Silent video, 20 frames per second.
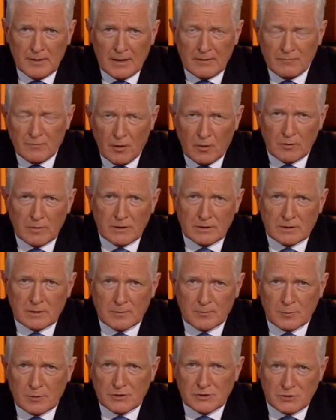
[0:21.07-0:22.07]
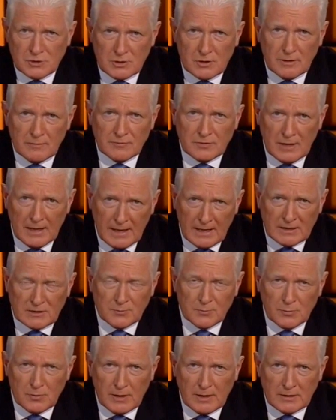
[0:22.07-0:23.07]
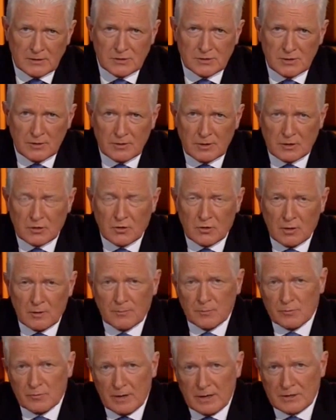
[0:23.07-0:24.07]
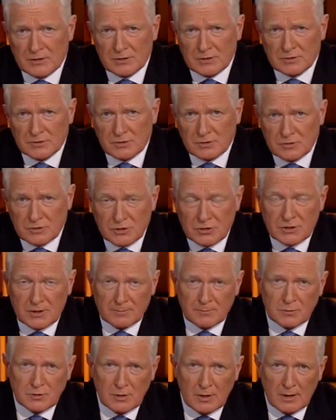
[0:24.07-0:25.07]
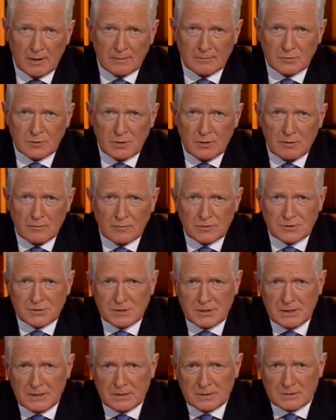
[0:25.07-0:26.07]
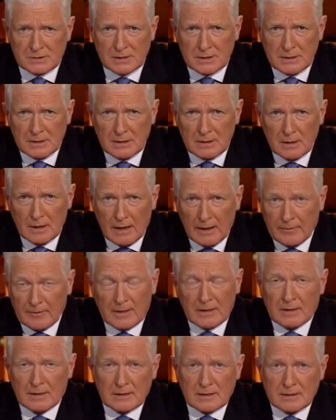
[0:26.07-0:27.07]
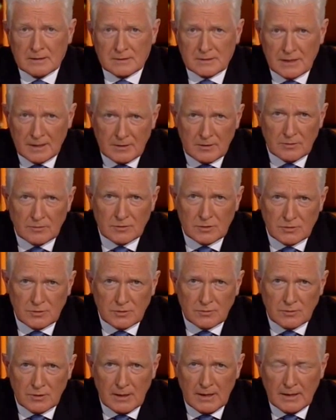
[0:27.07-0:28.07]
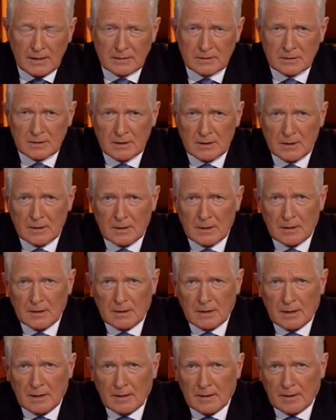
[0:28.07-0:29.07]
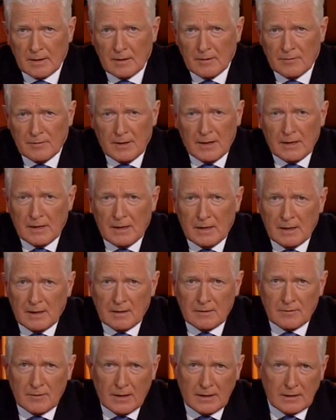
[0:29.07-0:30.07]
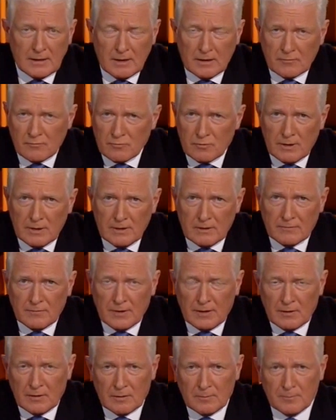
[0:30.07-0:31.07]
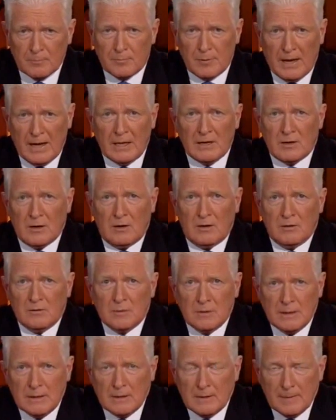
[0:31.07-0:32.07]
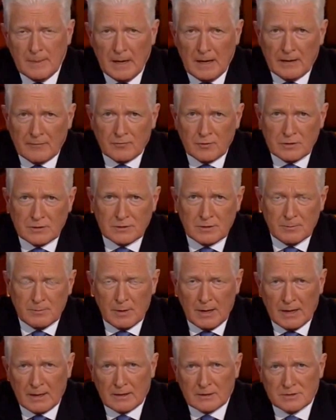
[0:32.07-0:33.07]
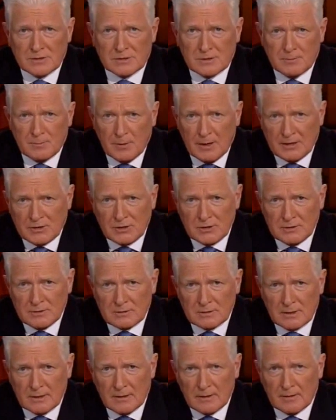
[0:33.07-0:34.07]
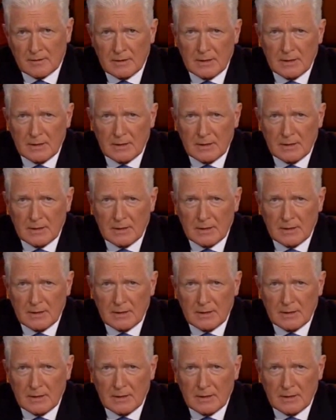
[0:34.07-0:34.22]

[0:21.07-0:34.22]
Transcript: they voted to preserve tax breaks so that corporations could ship jobs overseas. Are they going to continue to do that? They got rid of our pay-go effort to balance the budget,